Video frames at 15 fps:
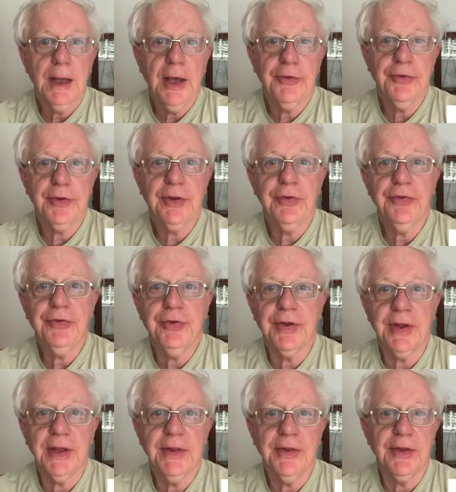As you can
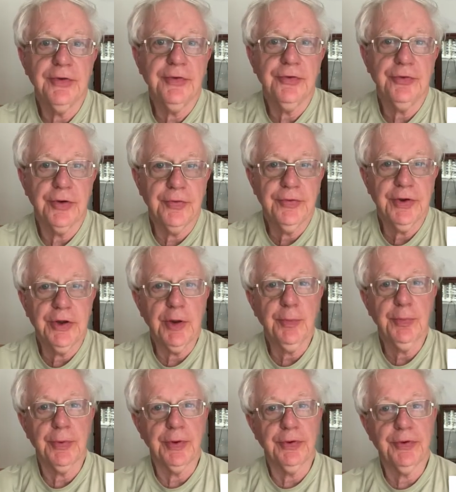see, this drifted
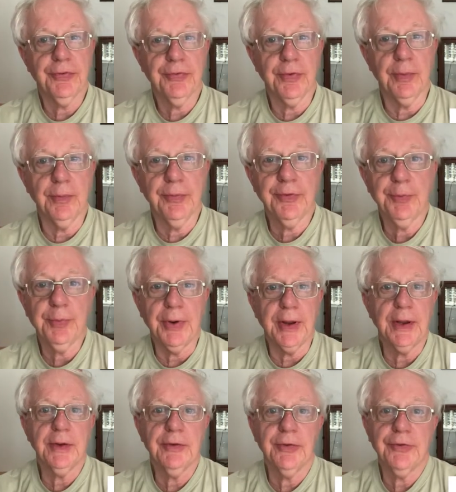upwards from
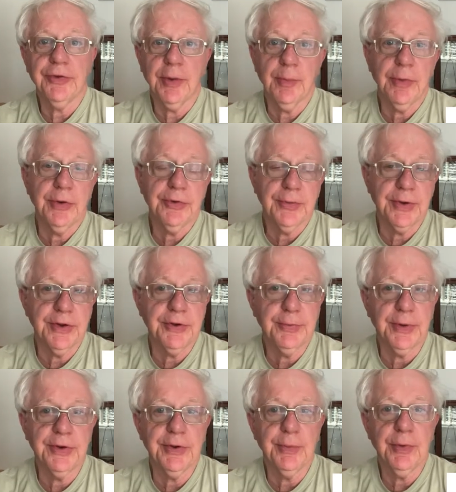spring to summer in
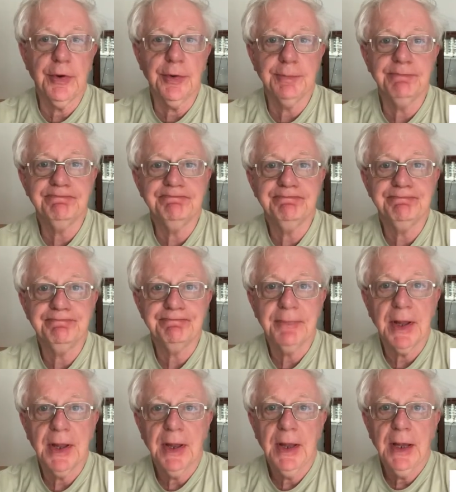2021,
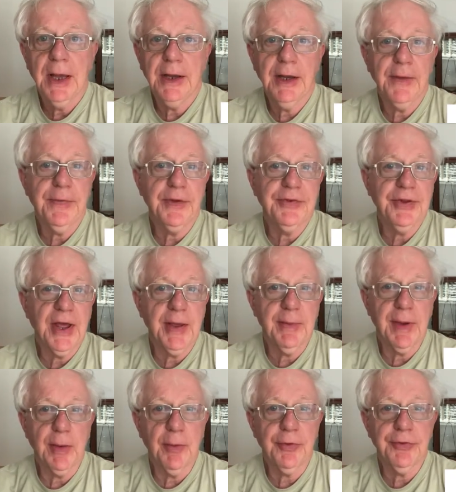and at the time
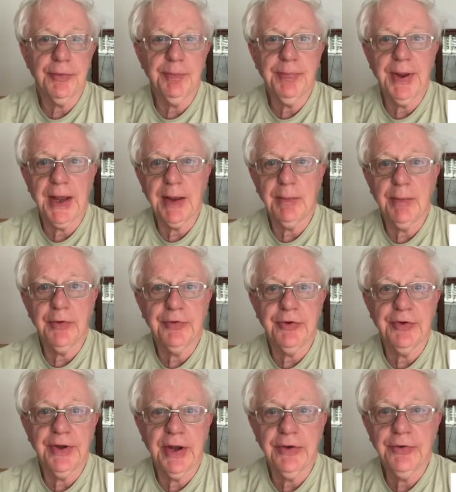I wasn't paying much
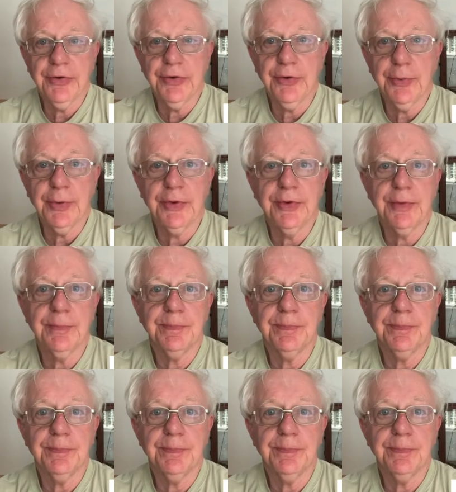attention to it.